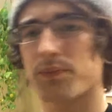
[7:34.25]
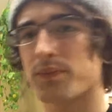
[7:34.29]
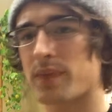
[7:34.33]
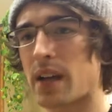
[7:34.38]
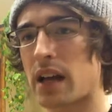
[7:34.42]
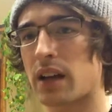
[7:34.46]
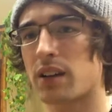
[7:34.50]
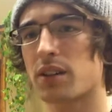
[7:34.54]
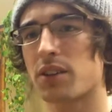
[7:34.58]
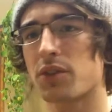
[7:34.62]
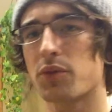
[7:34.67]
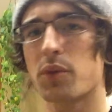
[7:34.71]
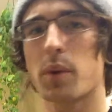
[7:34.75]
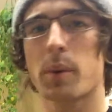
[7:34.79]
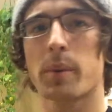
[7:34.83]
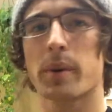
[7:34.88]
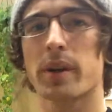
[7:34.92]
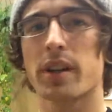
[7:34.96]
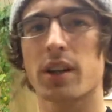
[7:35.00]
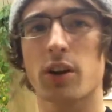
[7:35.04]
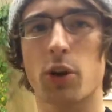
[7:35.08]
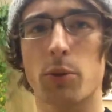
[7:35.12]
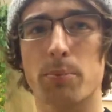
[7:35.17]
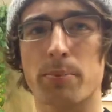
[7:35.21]
Now, if we were
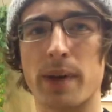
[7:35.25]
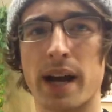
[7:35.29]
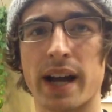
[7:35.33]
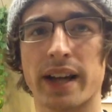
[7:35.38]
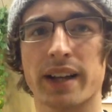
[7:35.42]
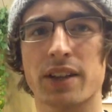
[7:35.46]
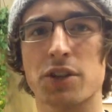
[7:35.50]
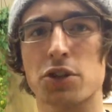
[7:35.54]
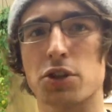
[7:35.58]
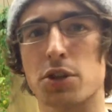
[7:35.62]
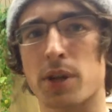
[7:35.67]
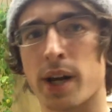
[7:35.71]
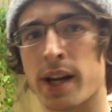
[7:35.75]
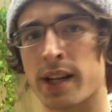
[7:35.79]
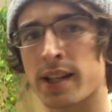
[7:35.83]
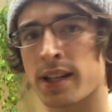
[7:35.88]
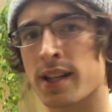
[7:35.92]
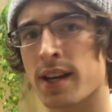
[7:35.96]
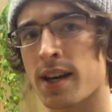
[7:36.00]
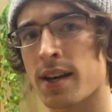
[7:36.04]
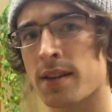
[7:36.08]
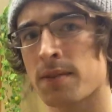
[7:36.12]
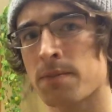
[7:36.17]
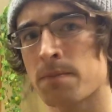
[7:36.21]
to go back and try it
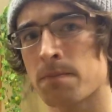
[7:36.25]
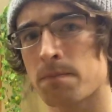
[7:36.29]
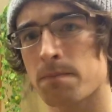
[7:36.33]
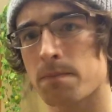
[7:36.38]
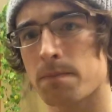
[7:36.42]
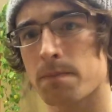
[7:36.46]
again,